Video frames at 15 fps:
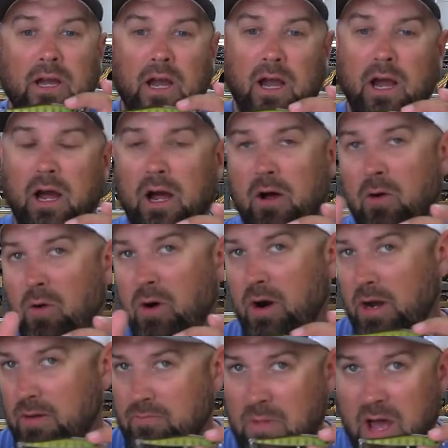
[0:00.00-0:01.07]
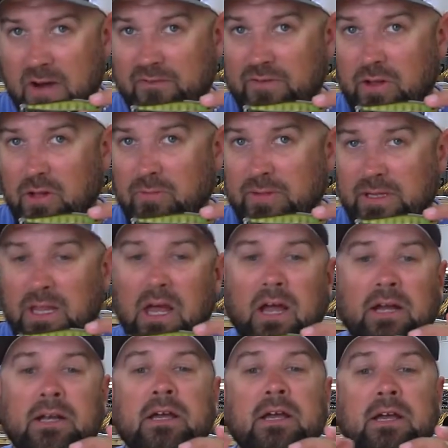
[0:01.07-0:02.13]
or a monofilament
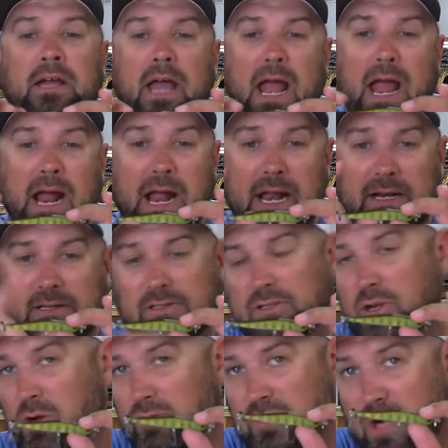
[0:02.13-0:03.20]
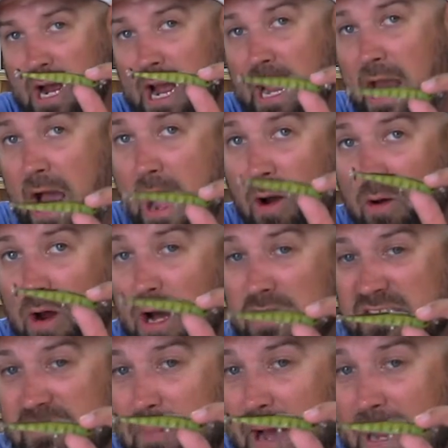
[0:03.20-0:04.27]
line, and go try out a
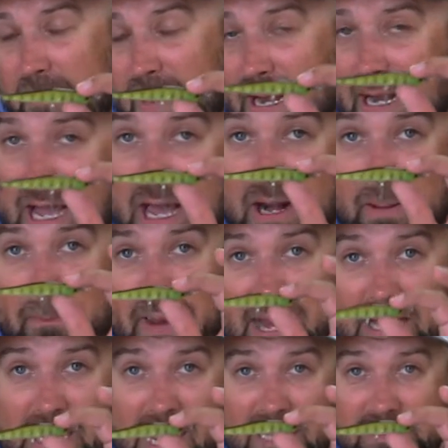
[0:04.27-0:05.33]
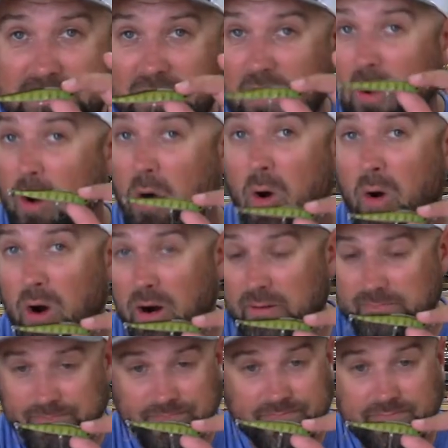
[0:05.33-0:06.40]
spy bait on a bait caster.
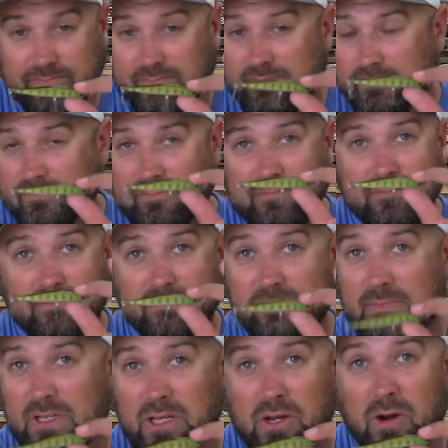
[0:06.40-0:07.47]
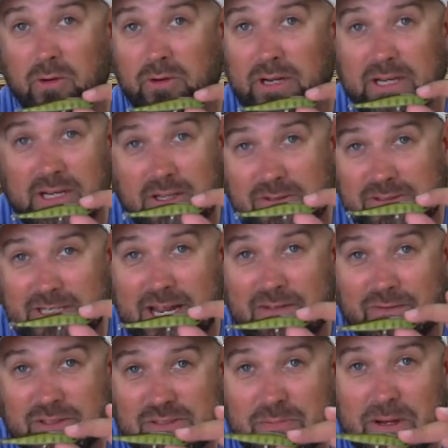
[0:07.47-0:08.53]
Or you don't need to use an
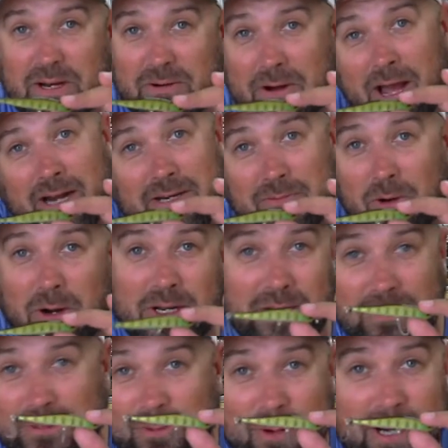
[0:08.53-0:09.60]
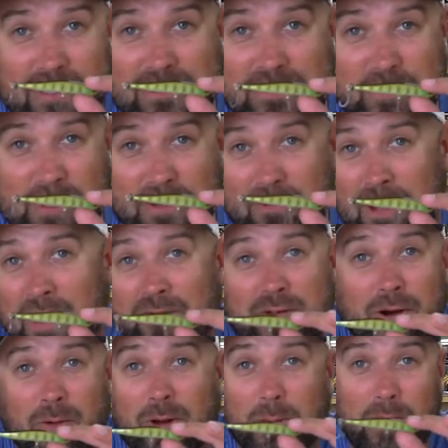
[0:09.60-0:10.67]
8-foot spinning rod anymore. You can use a regular spinning rod if you
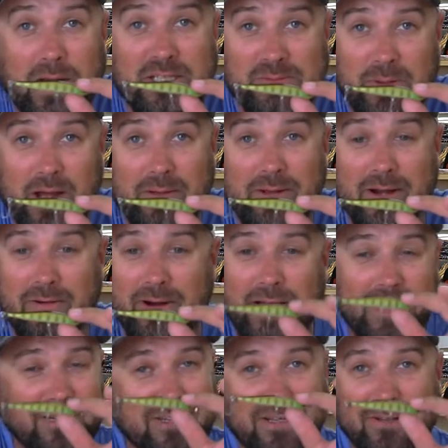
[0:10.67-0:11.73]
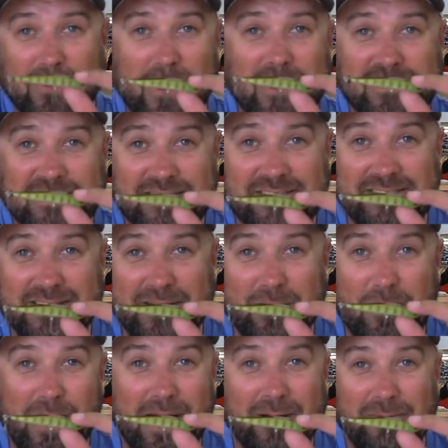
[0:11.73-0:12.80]
don't want to buy a spybait rod, and you can launch this thing a
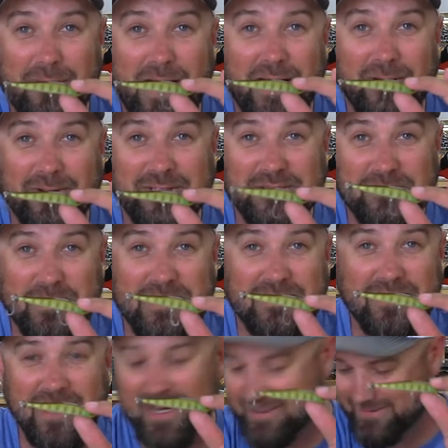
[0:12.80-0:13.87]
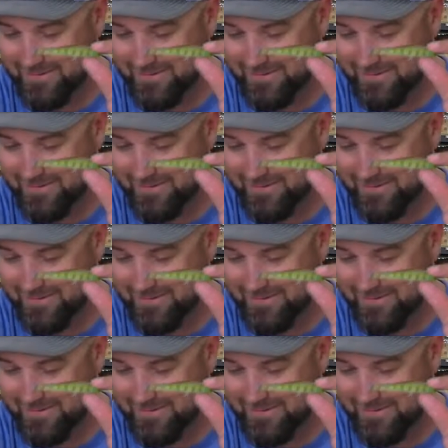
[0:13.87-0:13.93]
mile with your spinning rod.